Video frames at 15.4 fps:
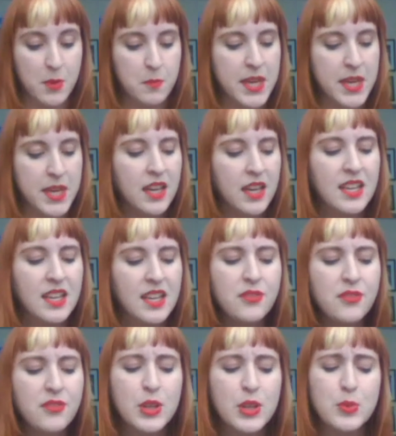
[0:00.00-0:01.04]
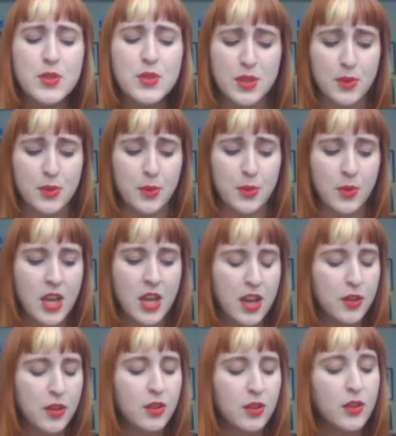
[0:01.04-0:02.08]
because if you do, you'll